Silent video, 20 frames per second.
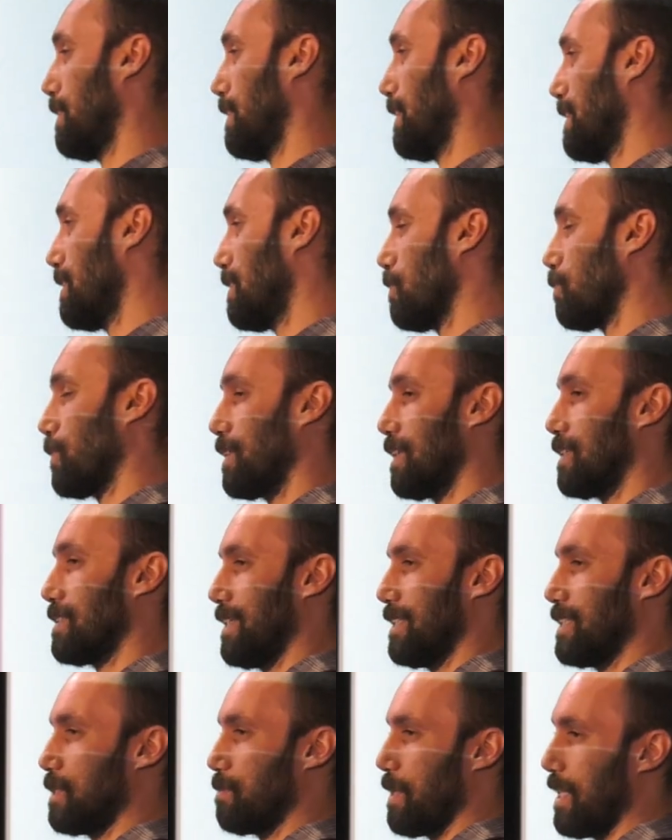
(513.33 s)
In the real
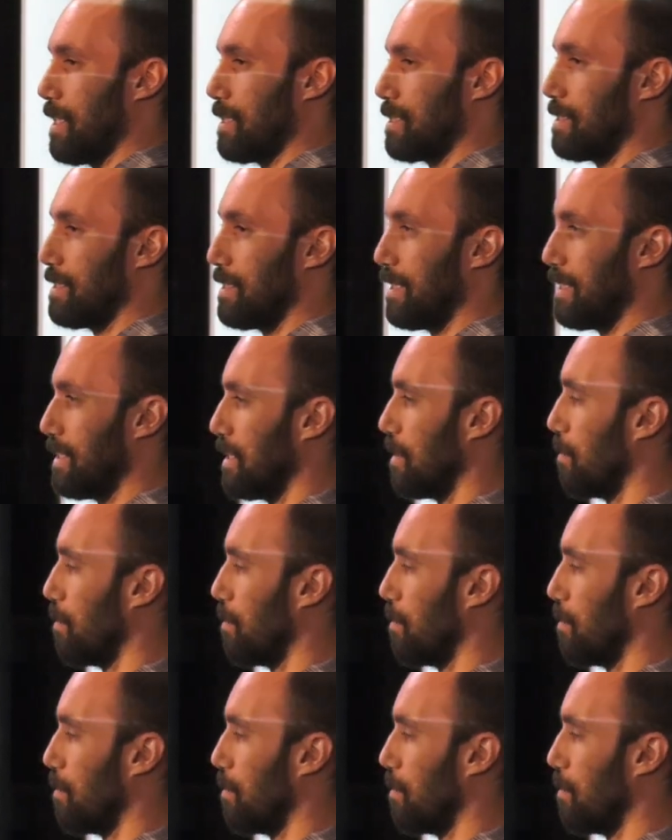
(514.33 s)
estate space, in